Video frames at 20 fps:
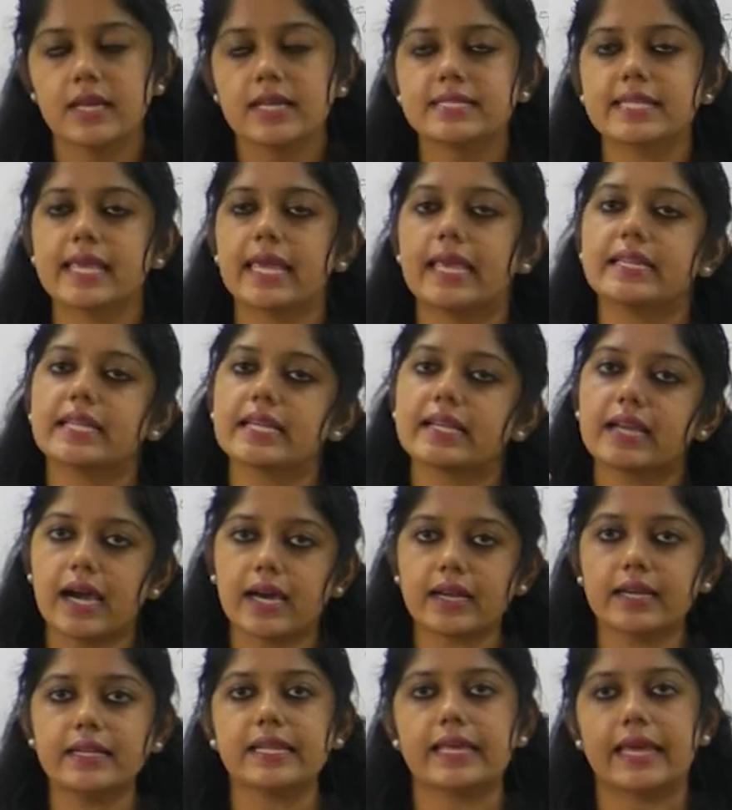See, in the
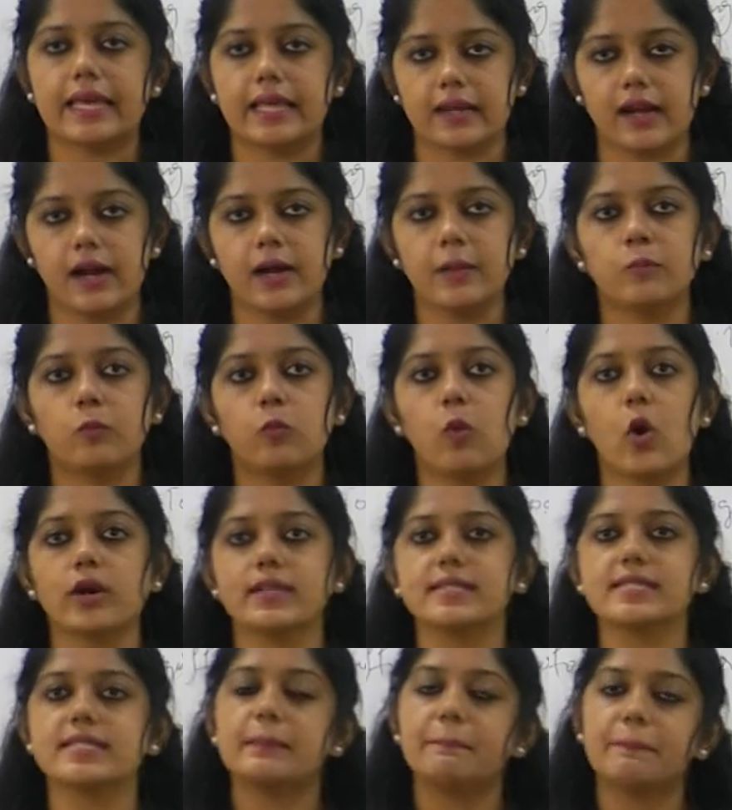current era,
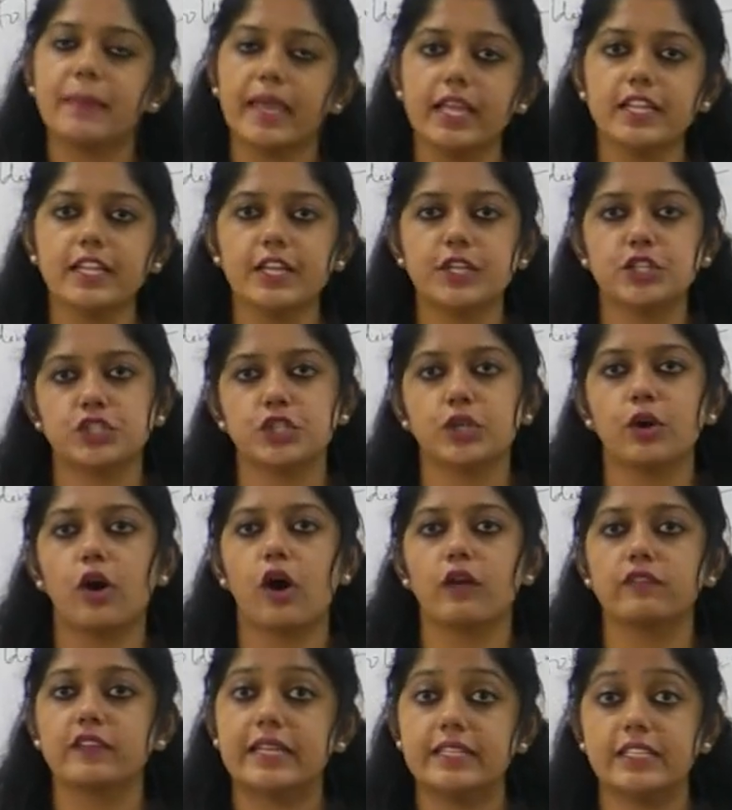what is the main issue
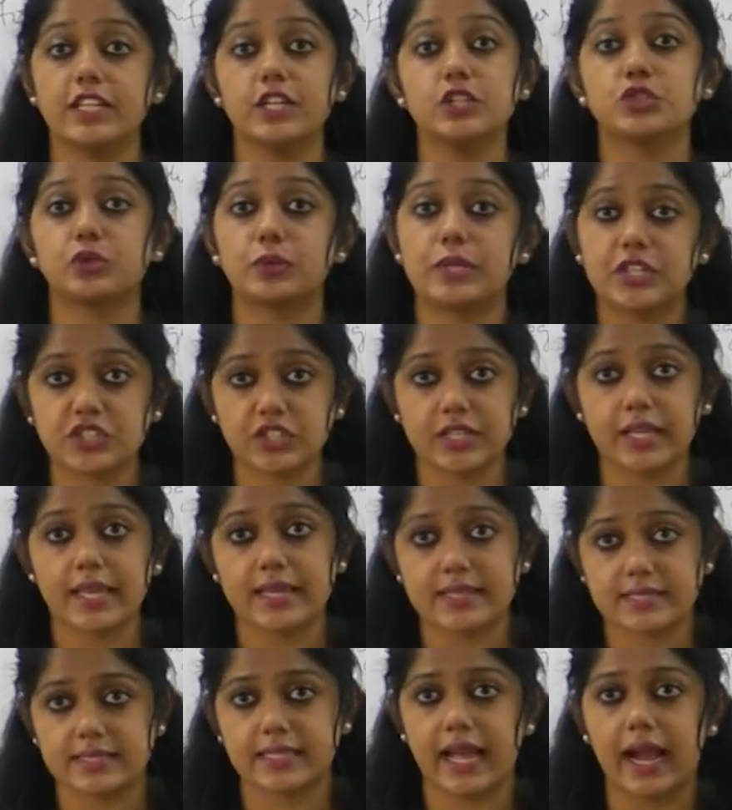of Indian
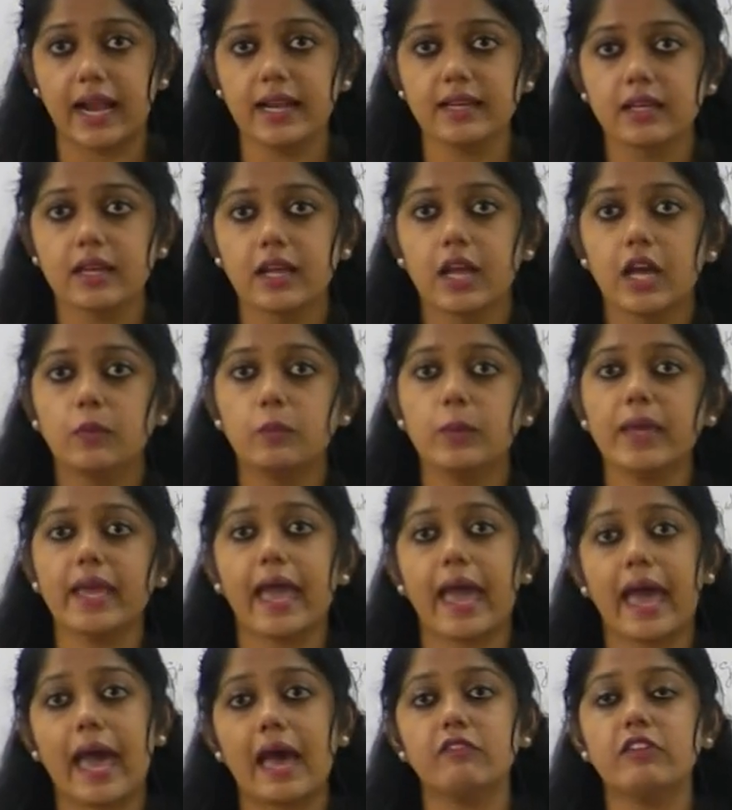judiciary is that
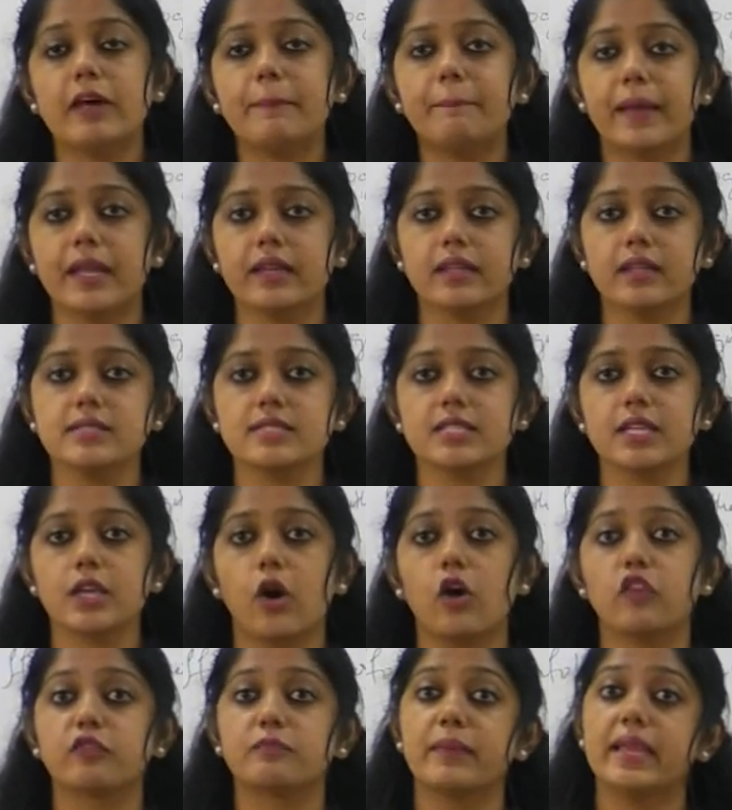we have a pendency
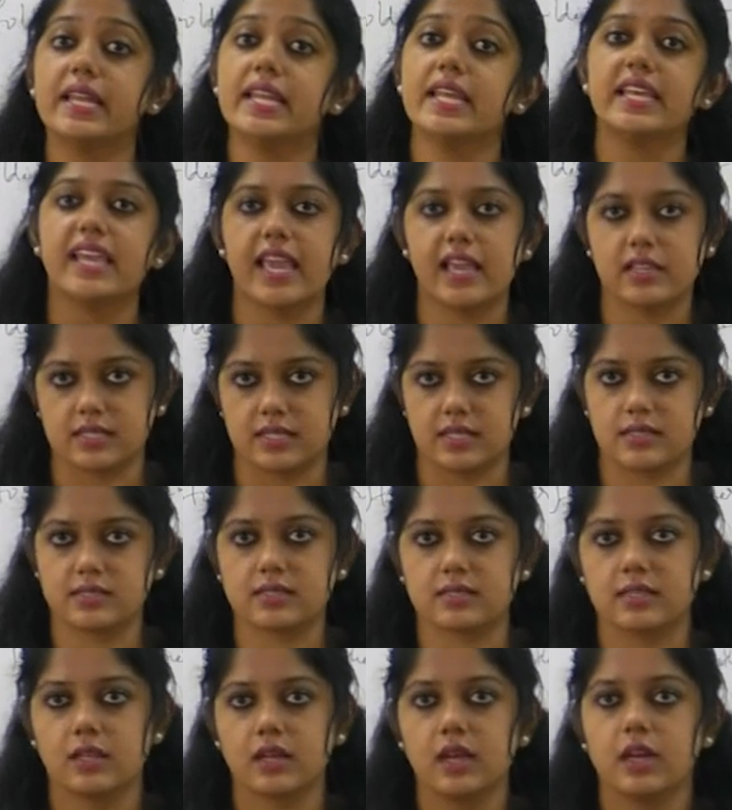of many
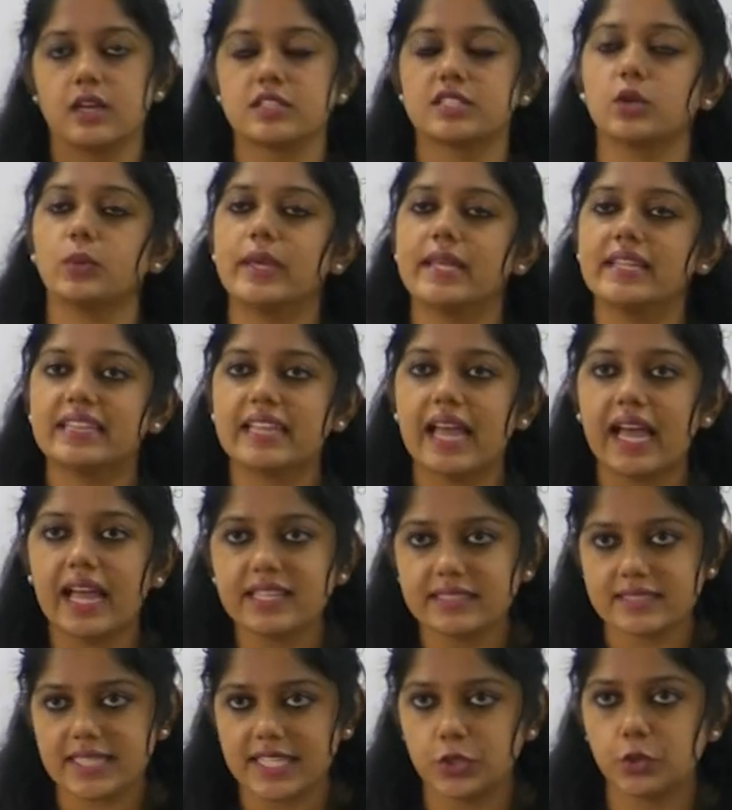cases. So in
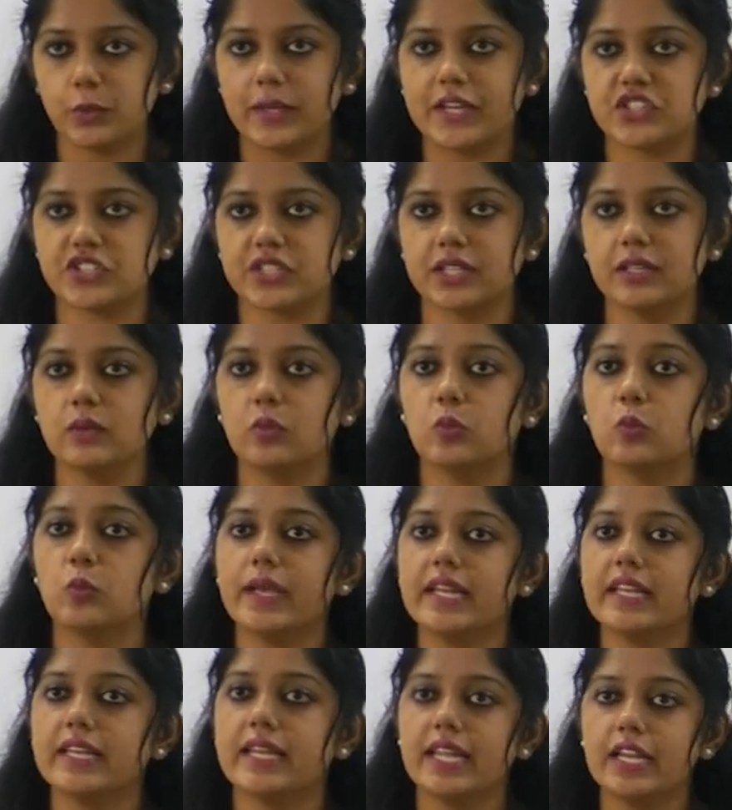that situation,
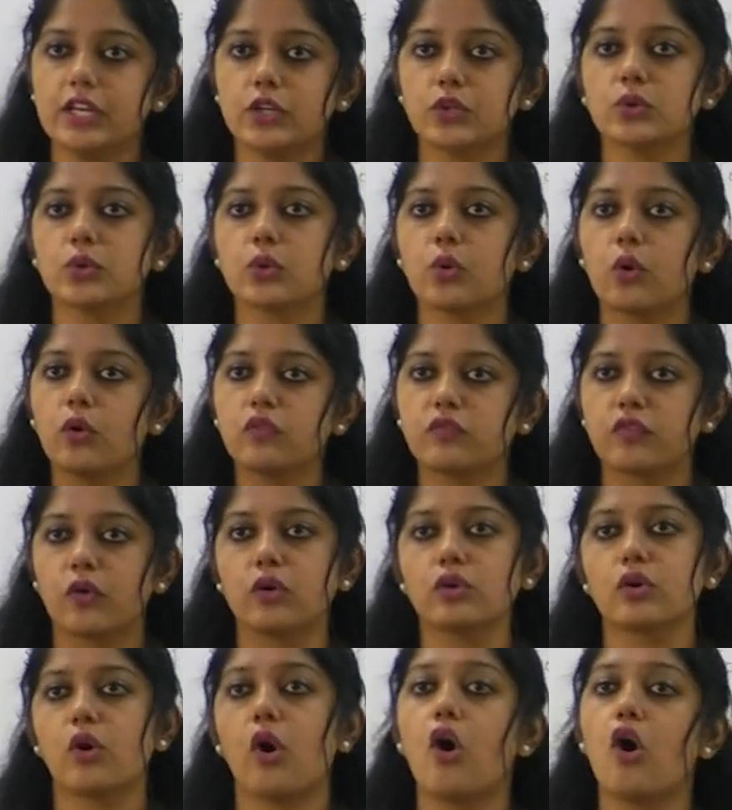we need to go
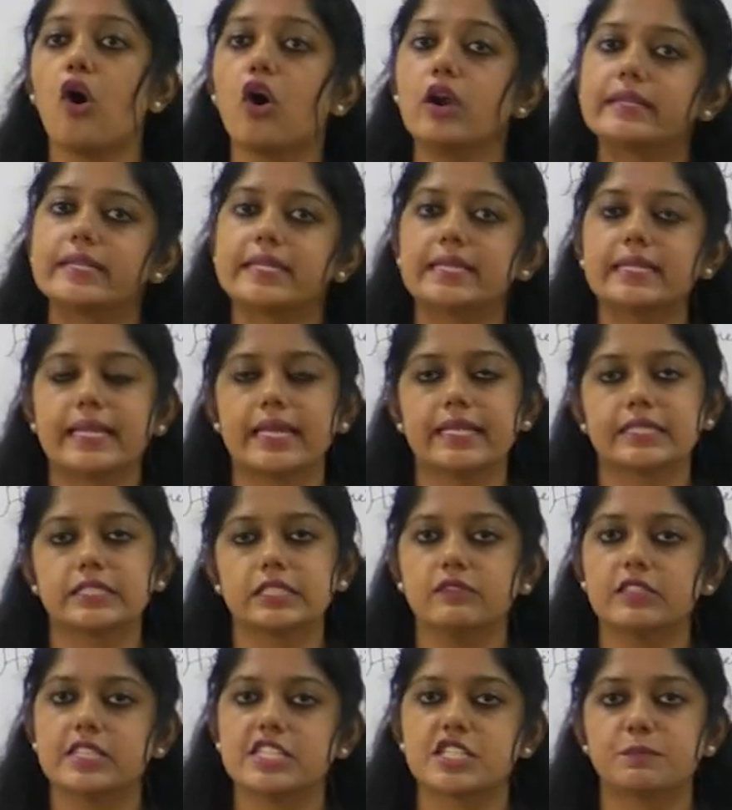for
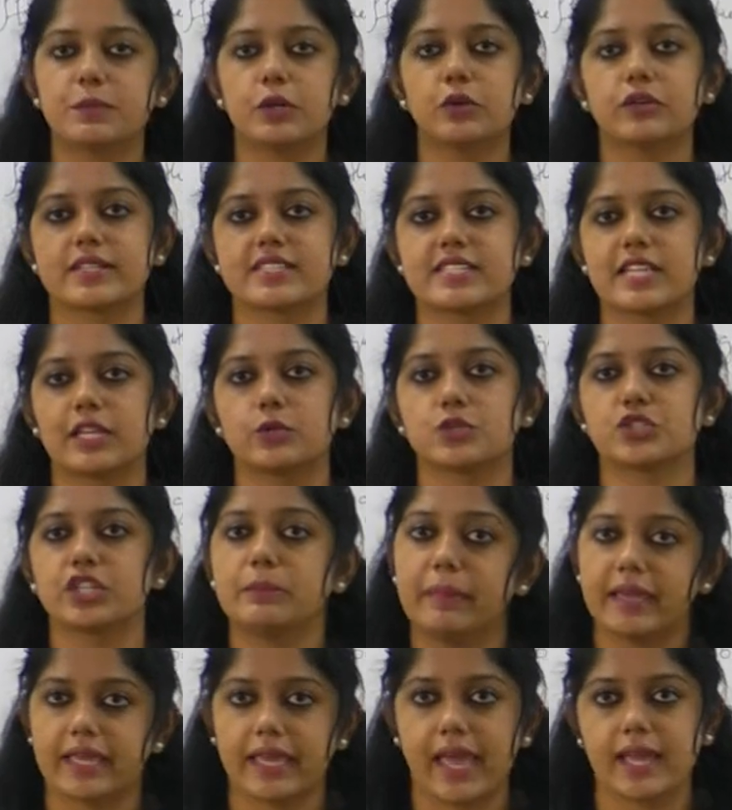alternative dispute
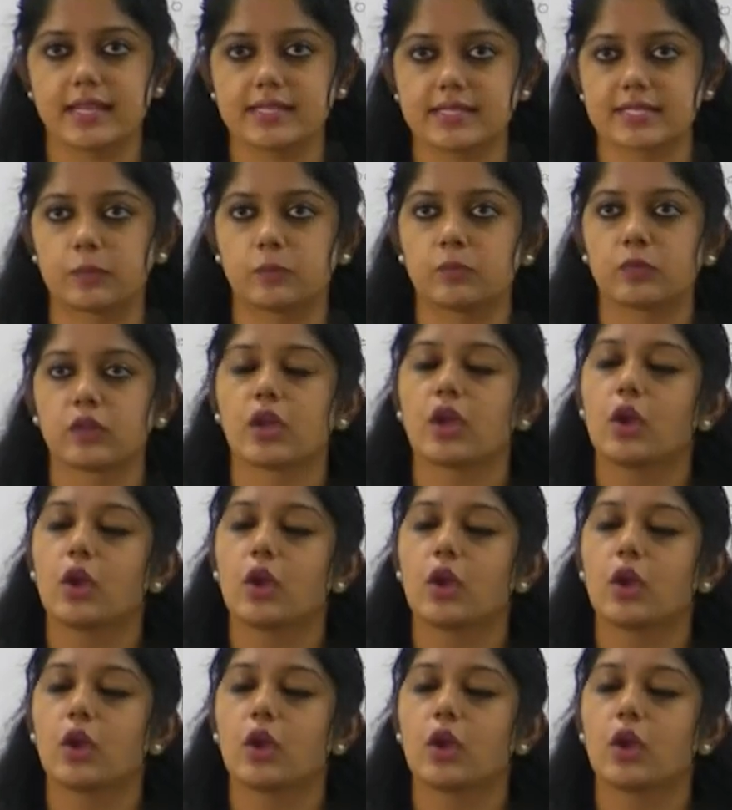resolution mechanism.